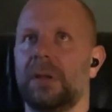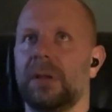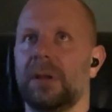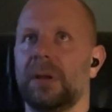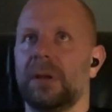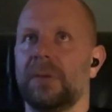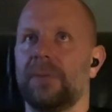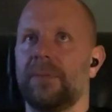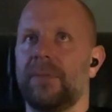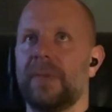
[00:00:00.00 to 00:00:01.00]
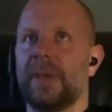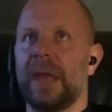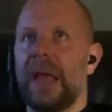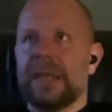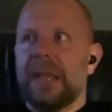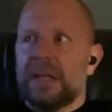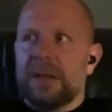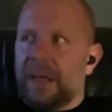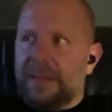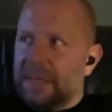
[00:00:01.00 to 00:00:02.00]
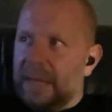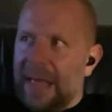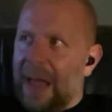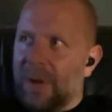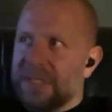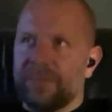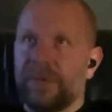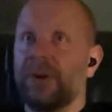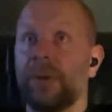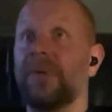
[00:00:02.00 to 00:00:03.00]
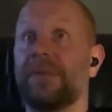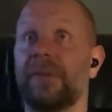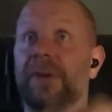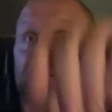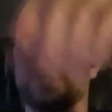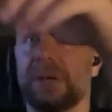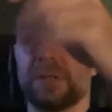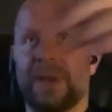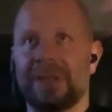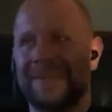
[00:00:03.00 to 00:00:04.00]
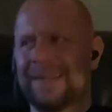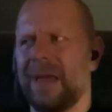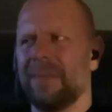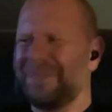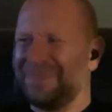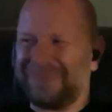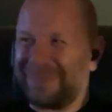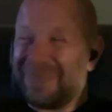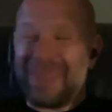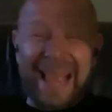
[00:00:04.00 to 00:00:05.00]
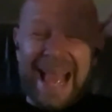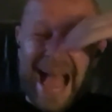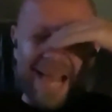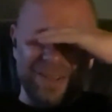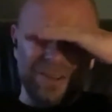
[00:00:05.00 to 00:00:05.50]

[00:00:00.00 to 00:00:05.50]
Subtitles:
I worked in recruitment for a really short space of time. I don't know